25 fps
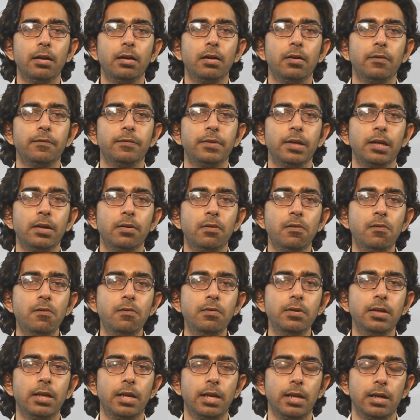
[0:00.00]
of their
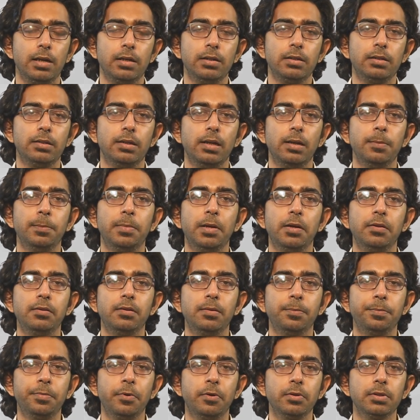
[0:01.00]
own guilt about
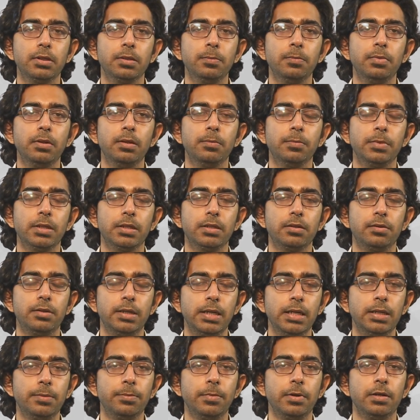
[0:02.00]
the possible
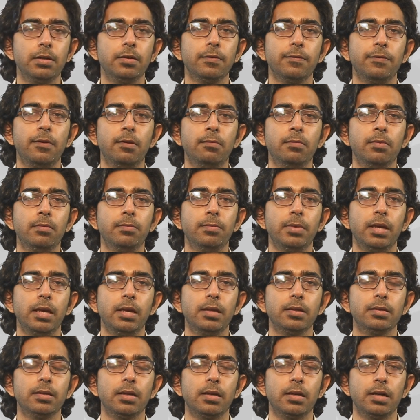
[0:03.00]
mistreatment of human
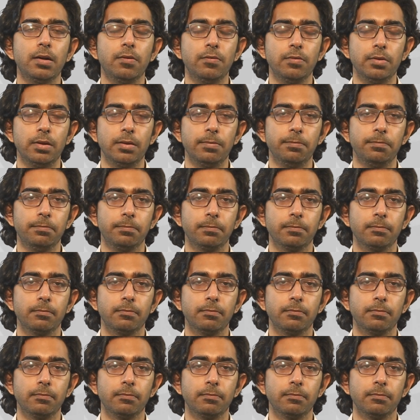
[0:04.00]
beings around them.